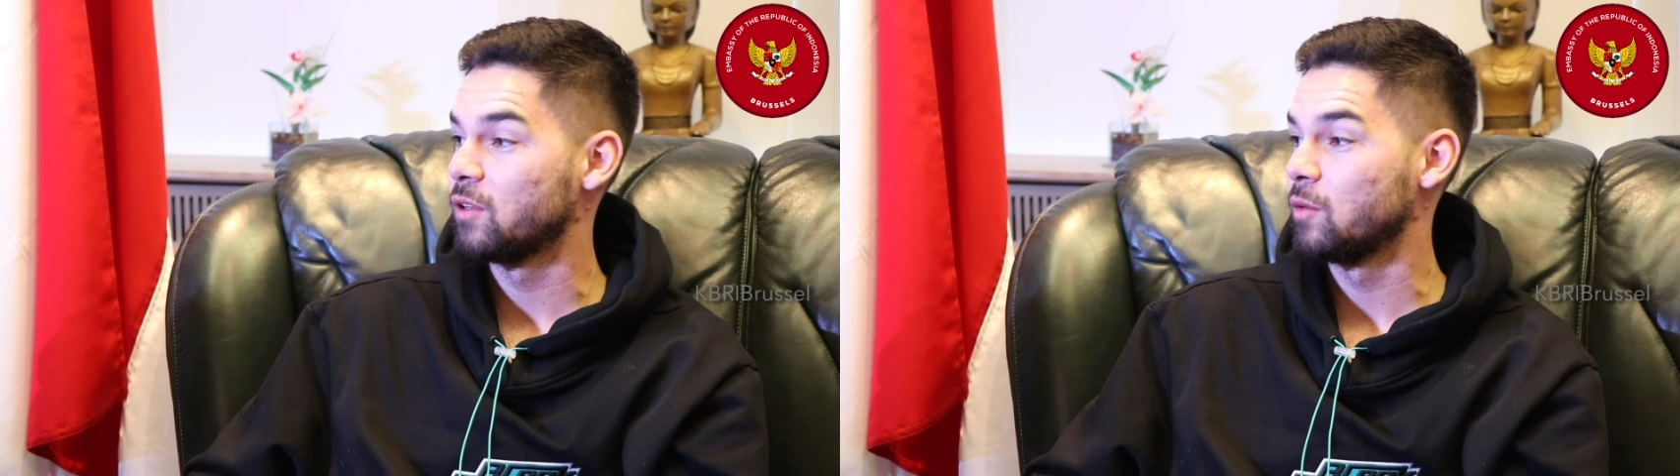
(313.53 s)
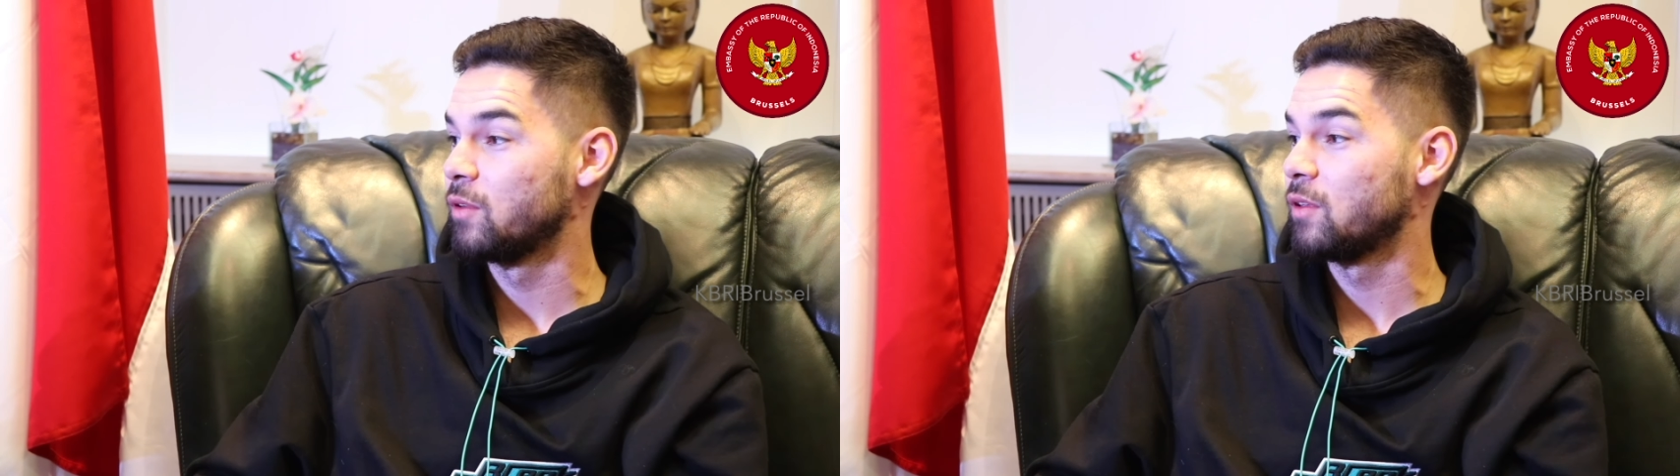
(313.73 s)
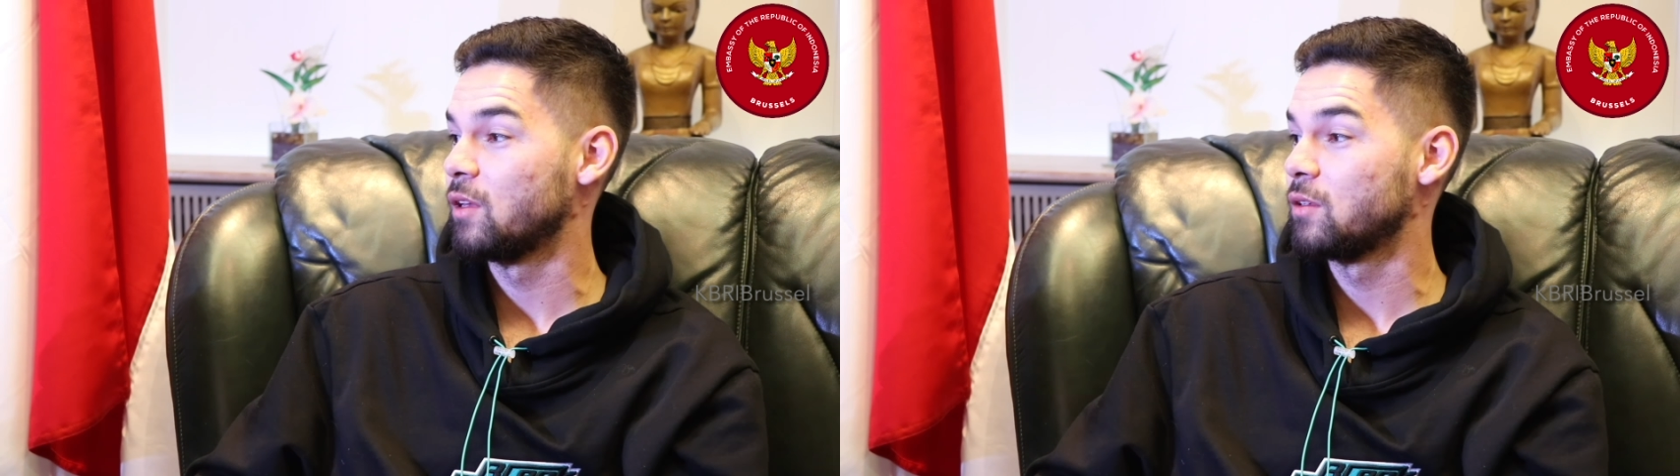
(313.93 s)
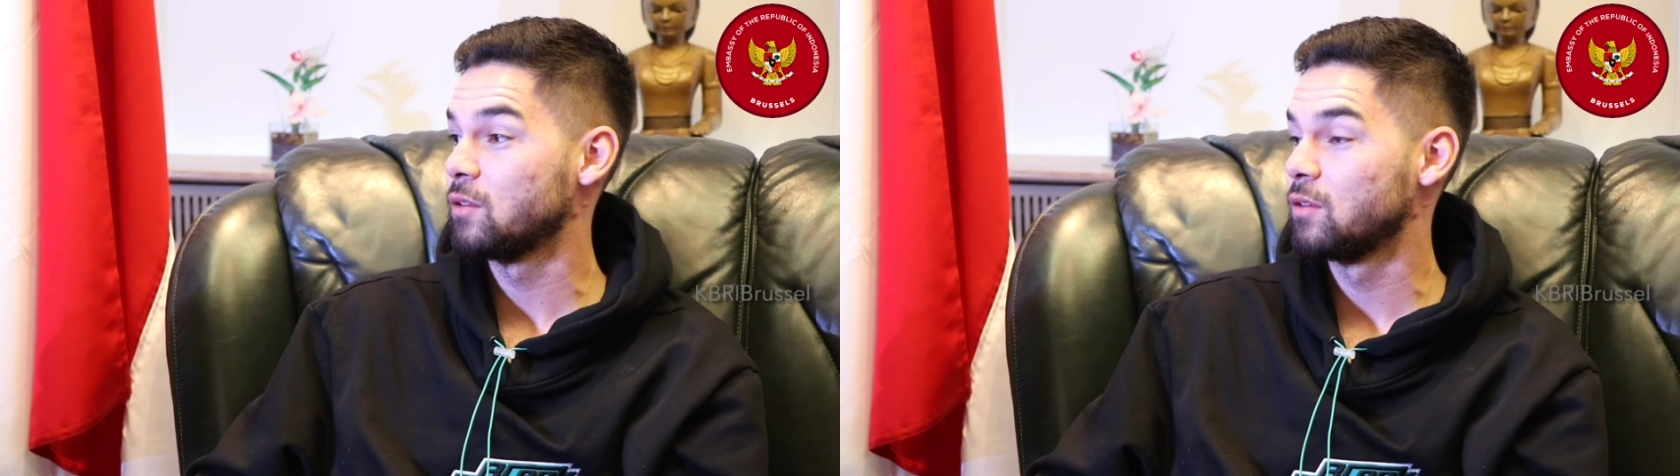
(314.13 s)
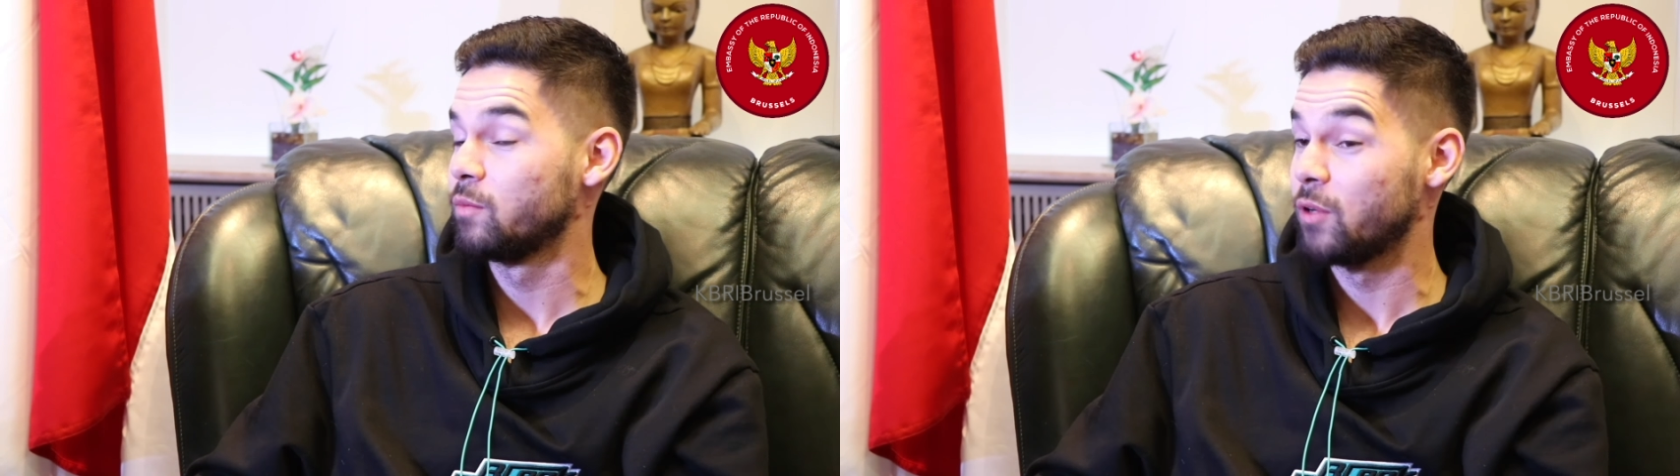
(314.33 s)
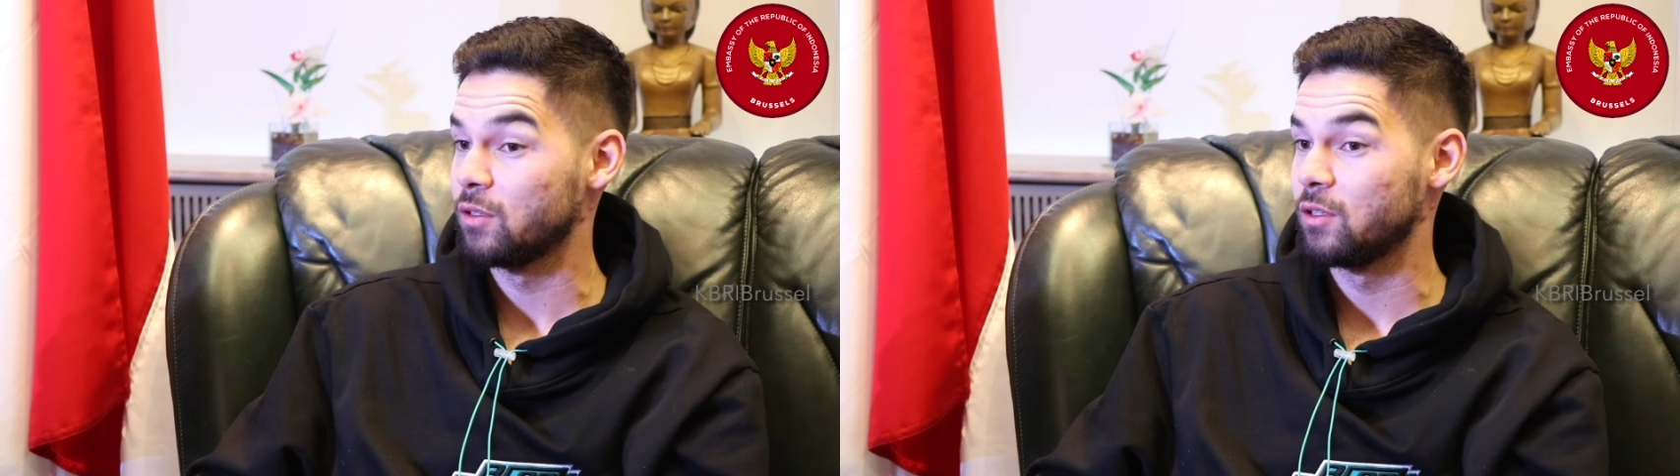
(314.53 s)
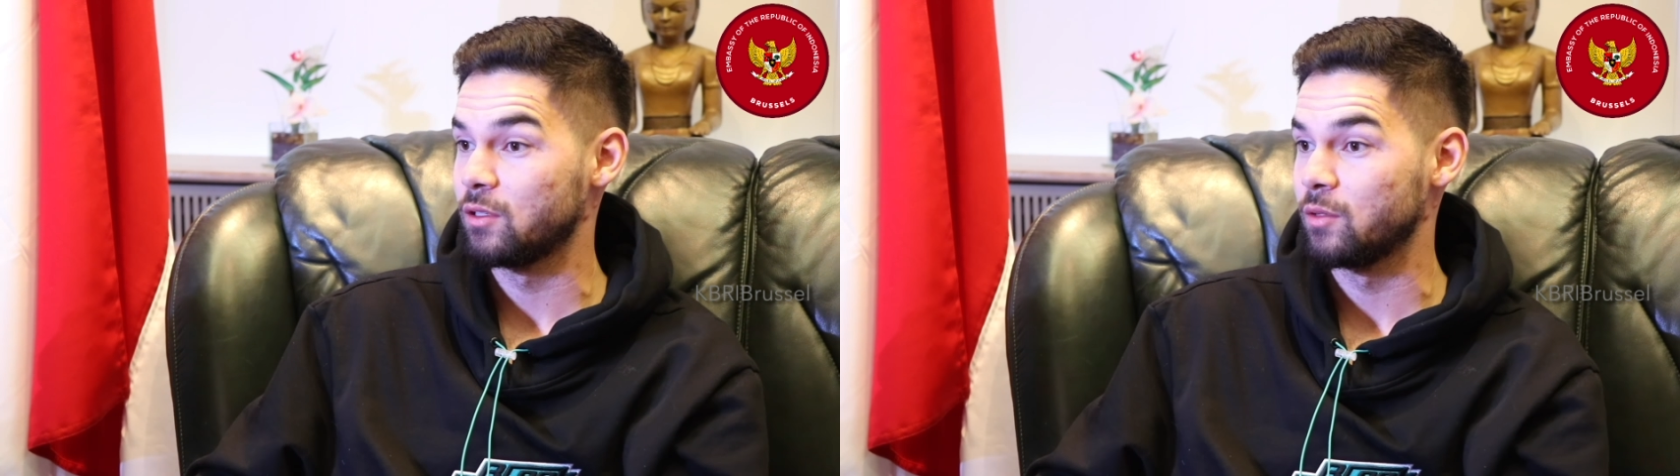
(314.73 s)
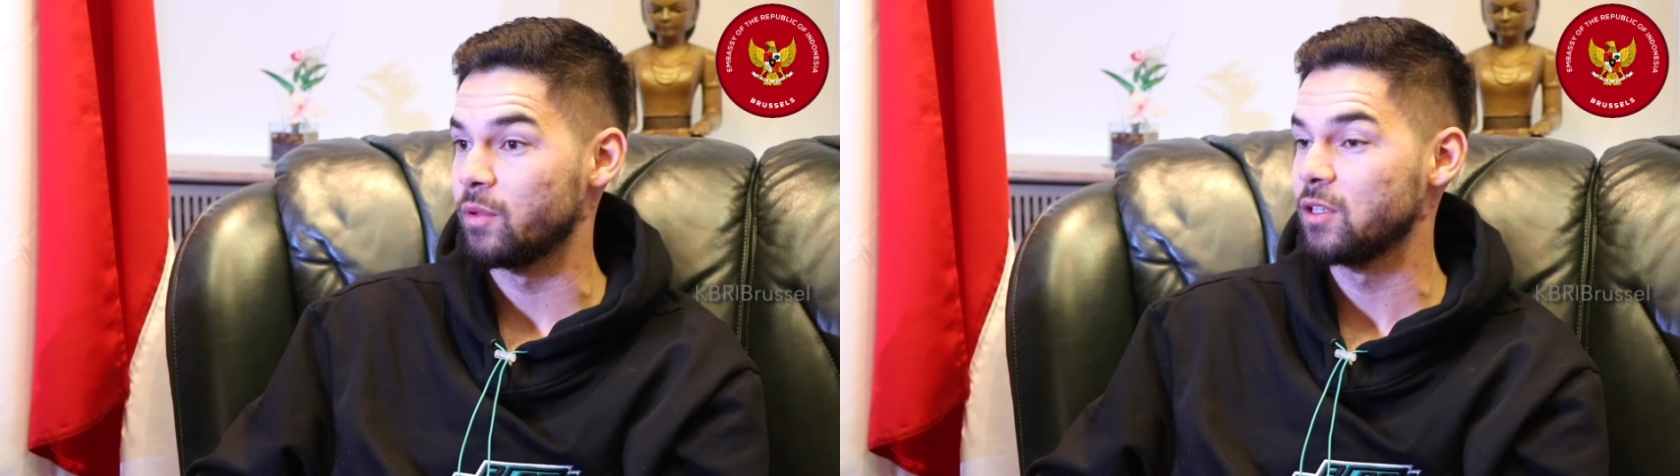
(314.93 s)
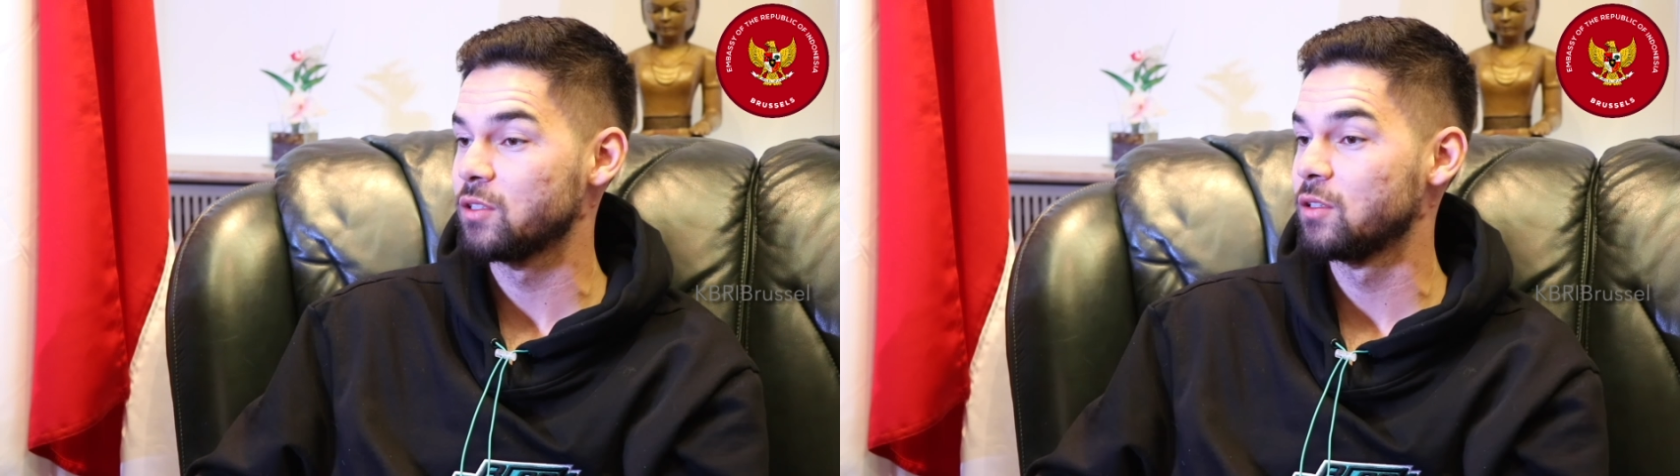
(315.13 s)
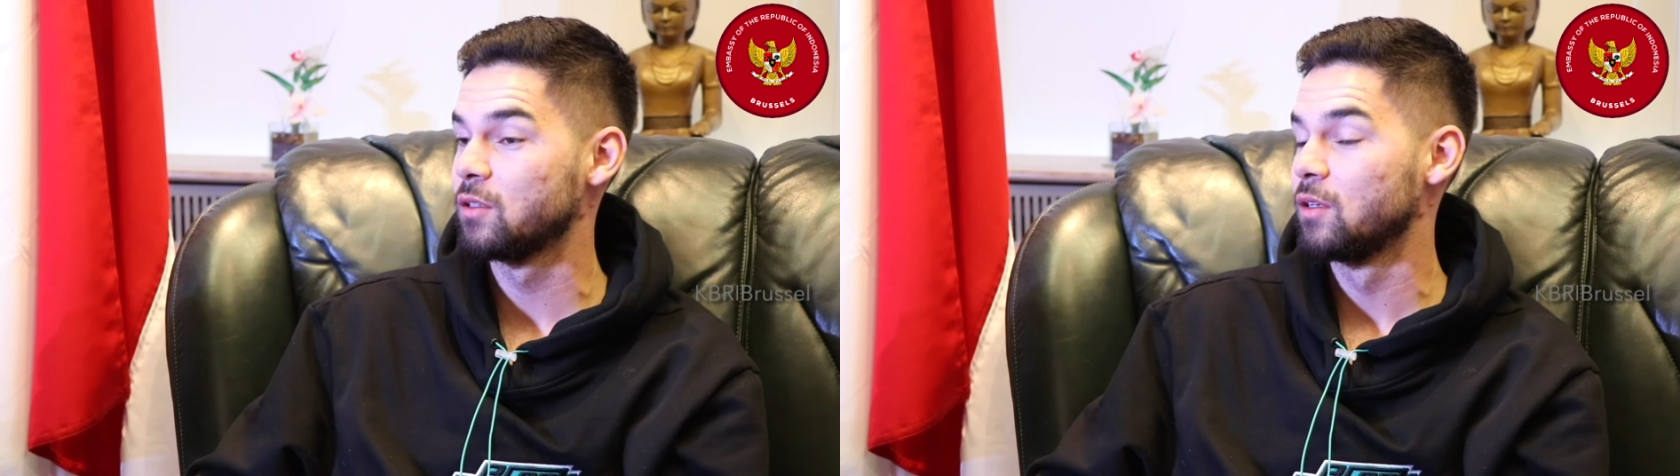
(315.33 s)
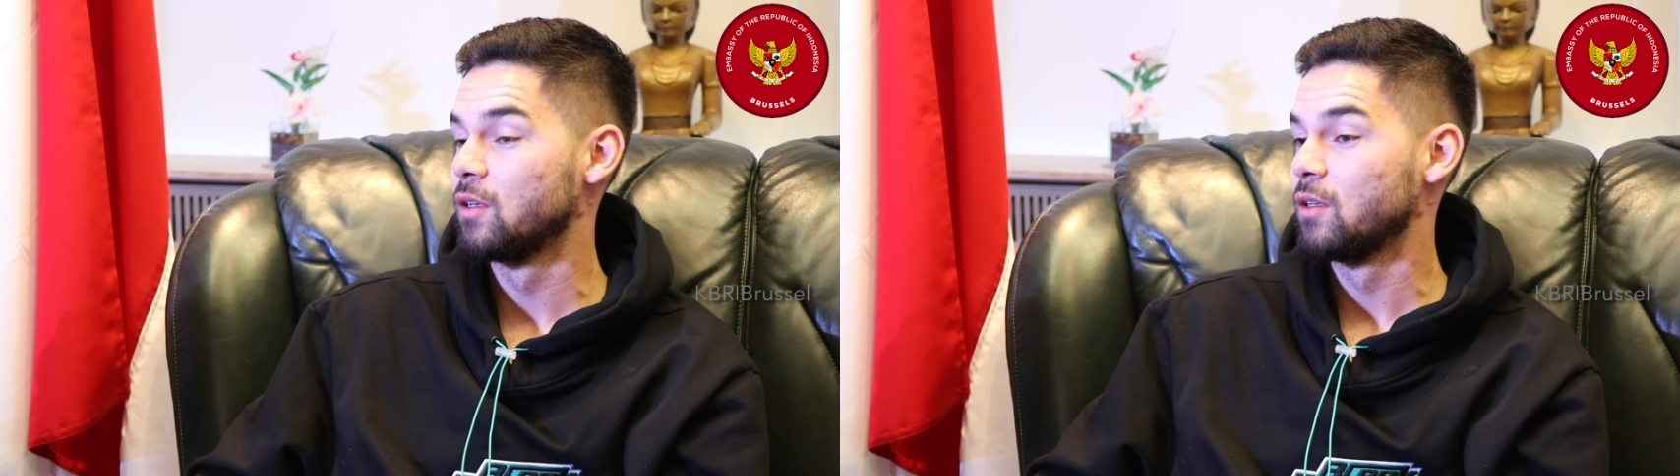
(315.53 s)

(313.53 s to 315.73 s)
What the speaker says: participation.